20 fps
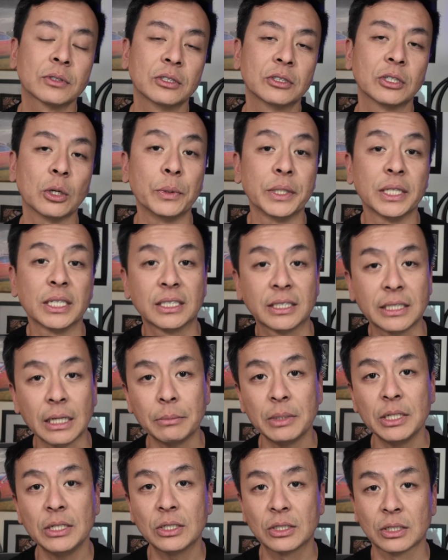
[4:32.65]
So with a
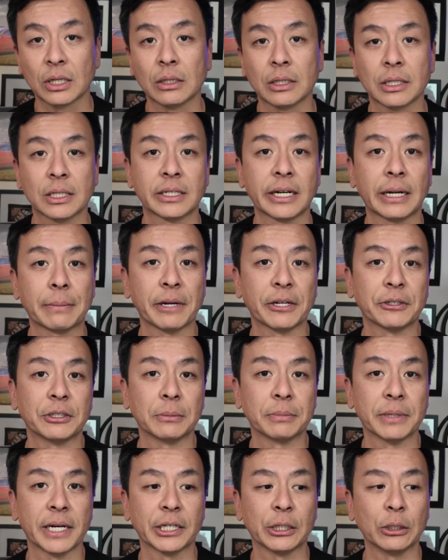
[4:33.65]
semi-solid state
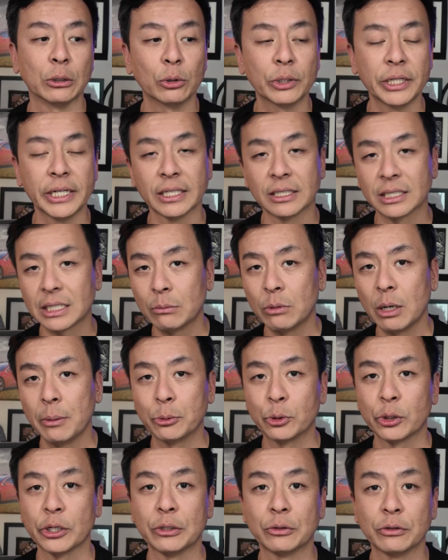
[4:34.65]
battery pack, you're looking at somewhere
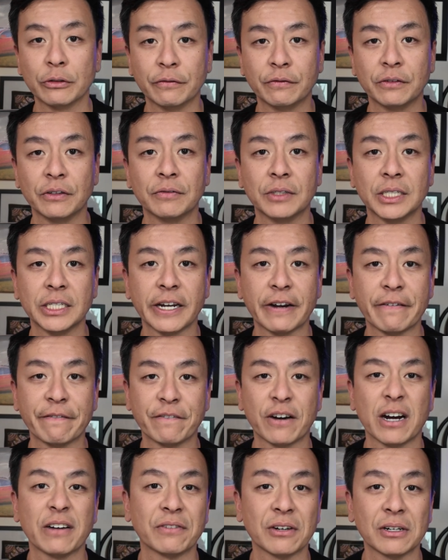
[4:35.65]
between 250 and
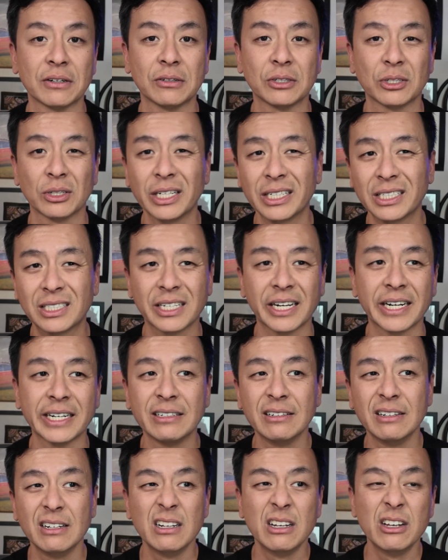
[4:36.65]
500. So let's
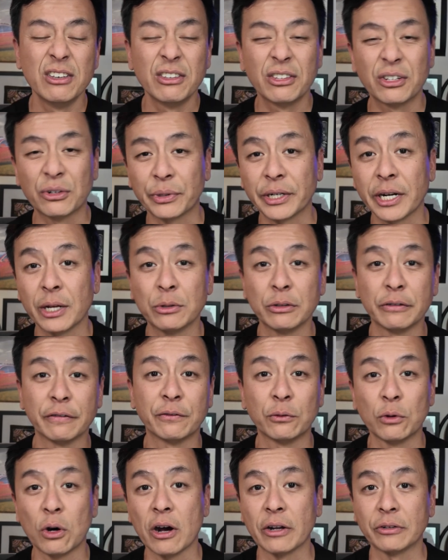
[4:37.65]
say 300,
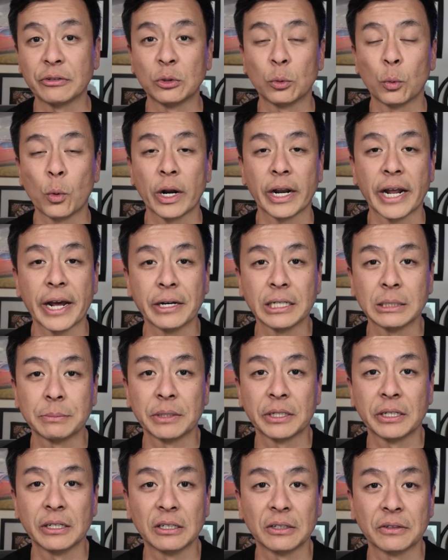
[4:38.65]
400 watt hours
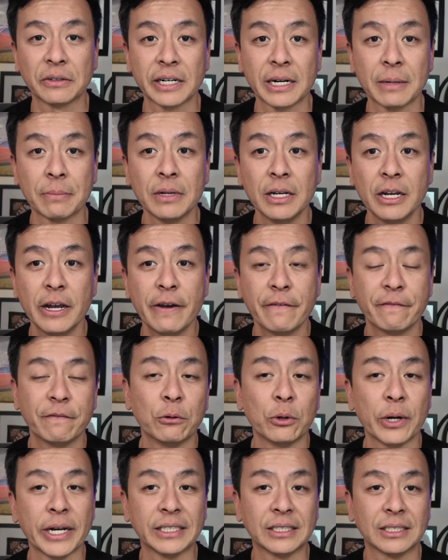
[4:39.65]
per kilogram
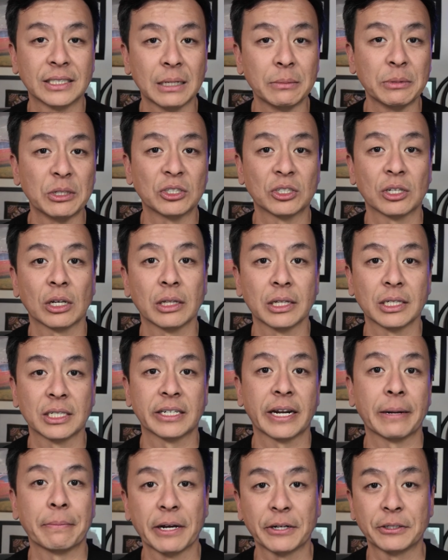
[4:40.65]
for a semi-solid
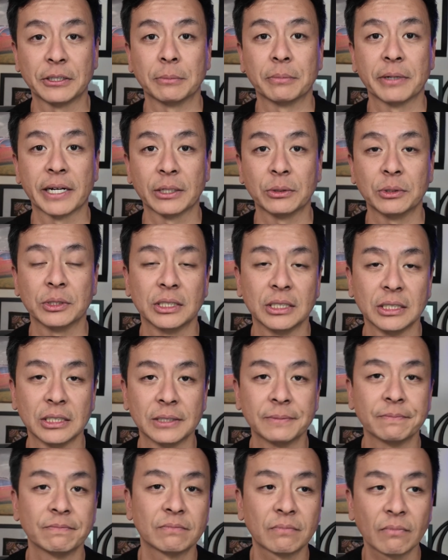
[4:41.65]
state battery pack, which
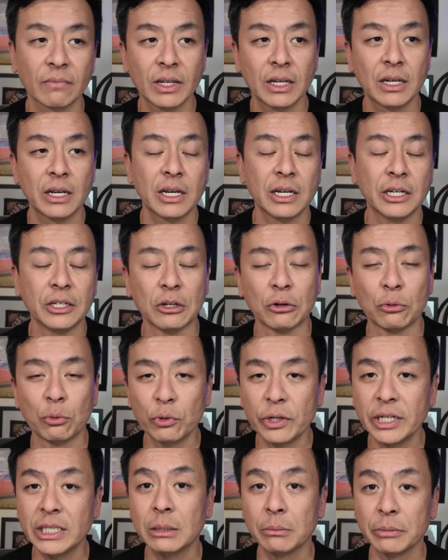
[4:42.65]
is, you know,
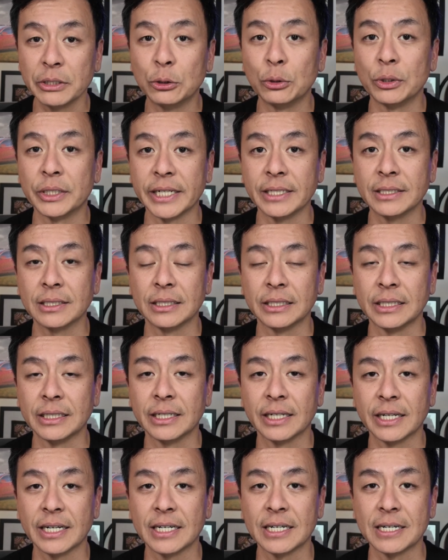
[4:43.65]
reasonably good
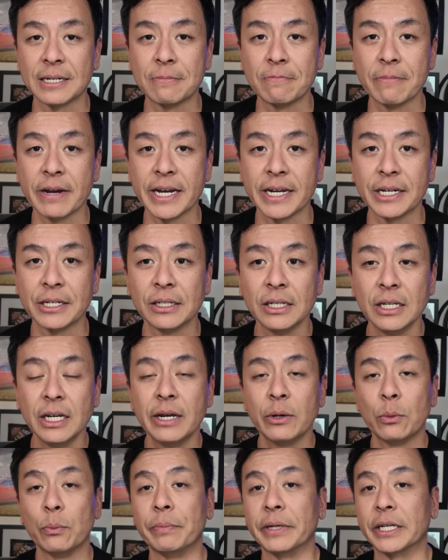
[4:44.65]
density. Um, and
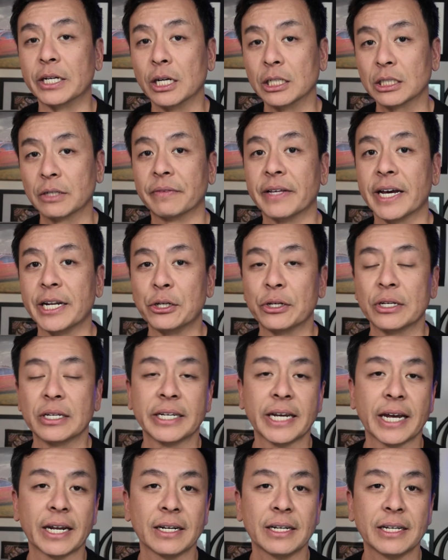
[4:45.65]
because of that, you
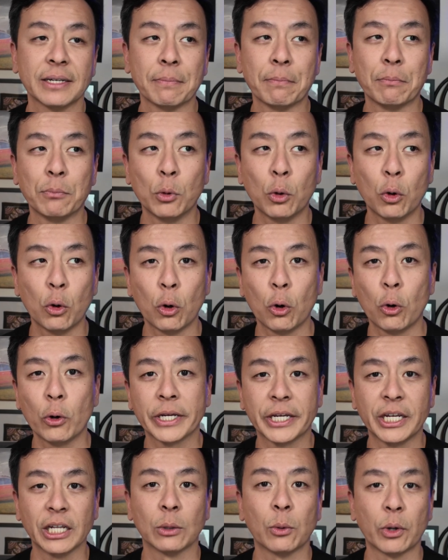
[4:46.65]
can get
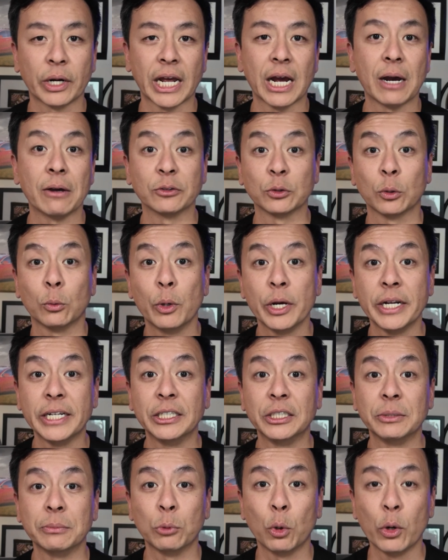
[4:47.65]
more kilowatt hours or more,
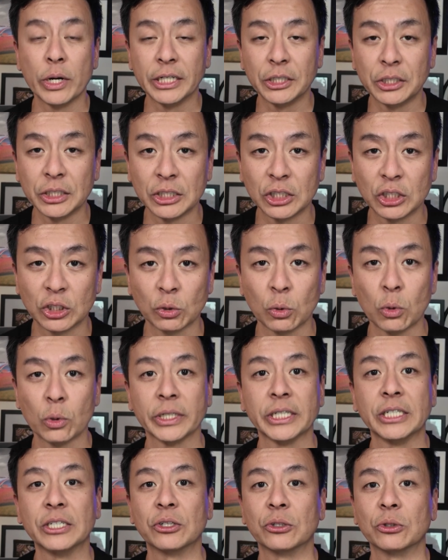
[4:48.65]
ener more energy
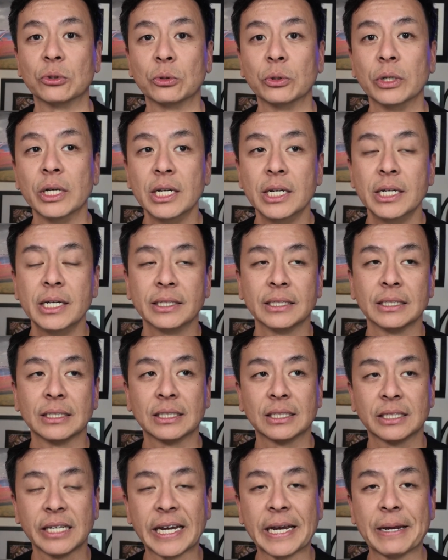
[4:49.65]
stored into the
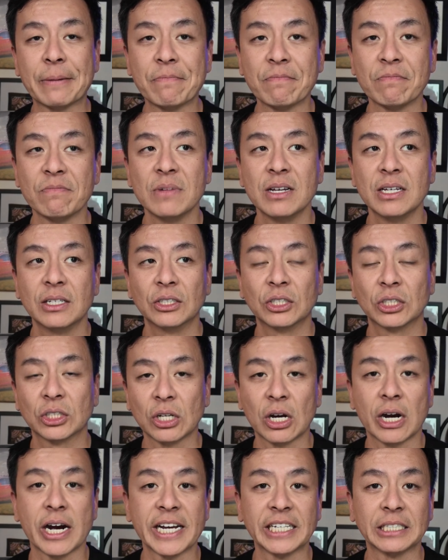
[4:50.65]
same
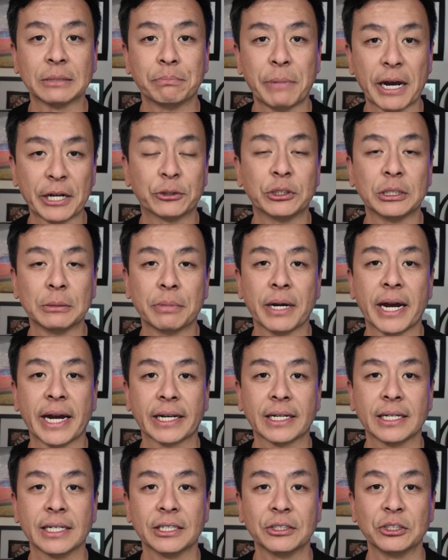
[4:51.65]
size battery
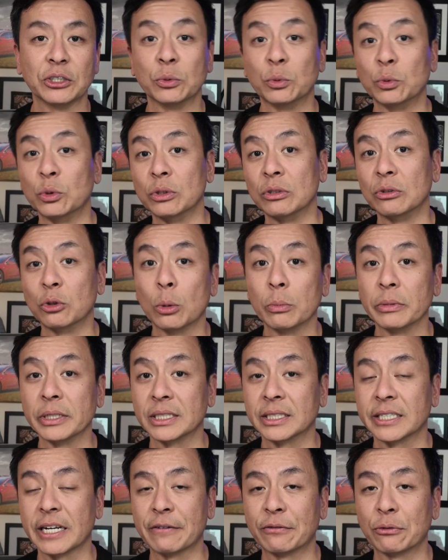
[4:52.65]
pack as you would
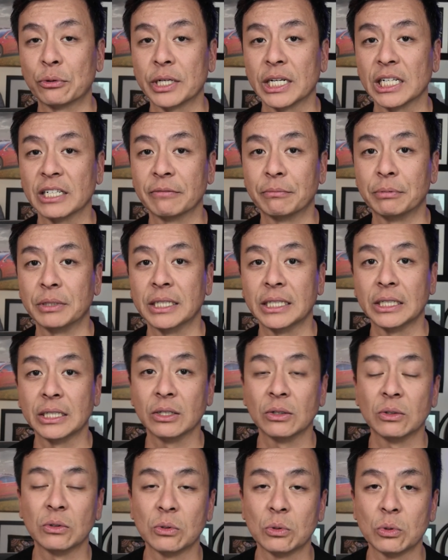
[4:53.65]
normally say for an
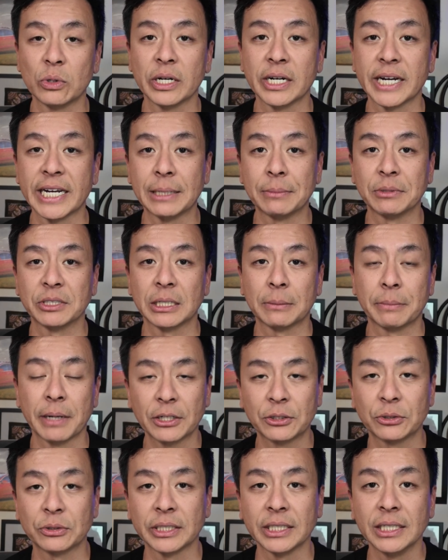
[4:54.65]
LFP or NMC
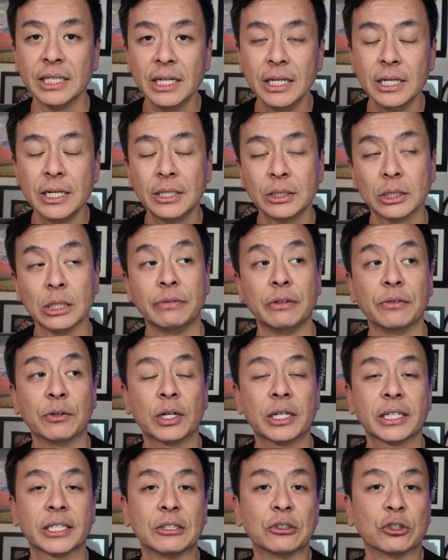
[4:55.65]
battery. So if you've
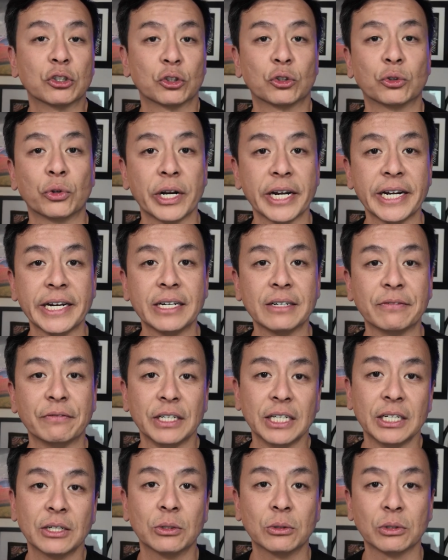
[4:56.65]
got a constrained
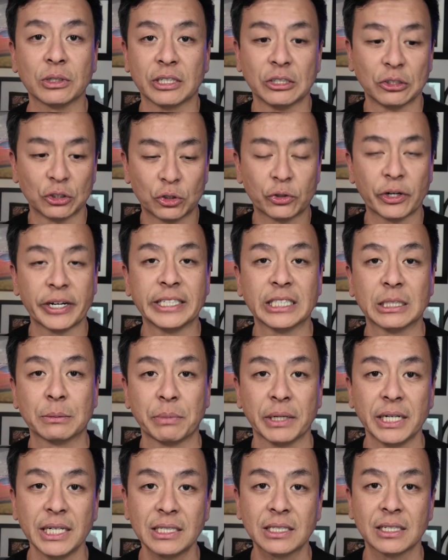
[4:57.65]
vehicle, a constrained
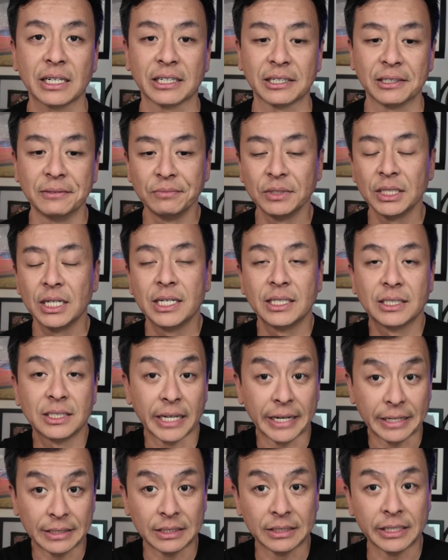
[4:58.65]
space, like
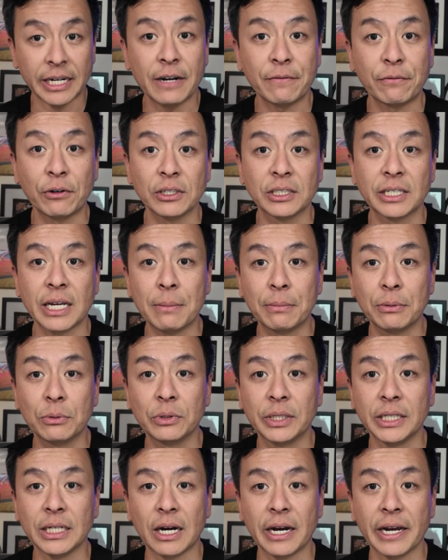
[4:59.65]
say a sedan for
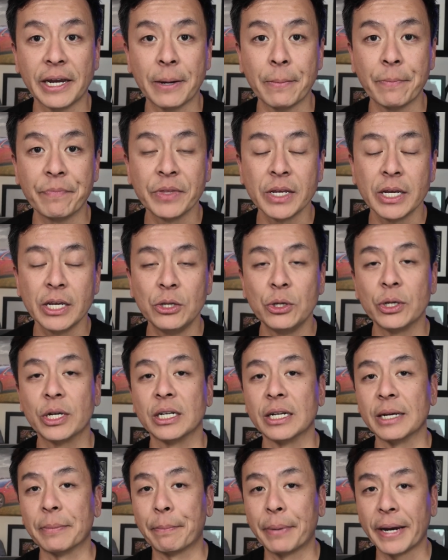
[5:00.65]
example, the IM, you
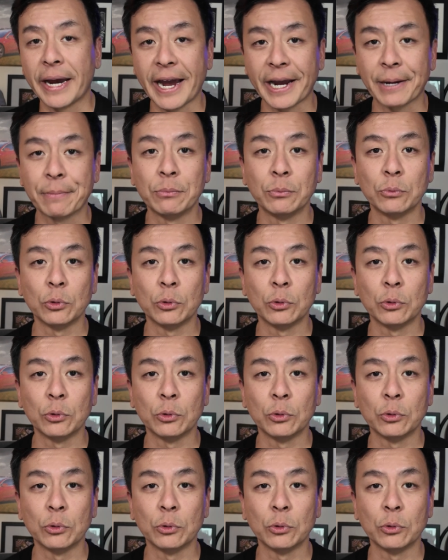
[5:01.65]
can pack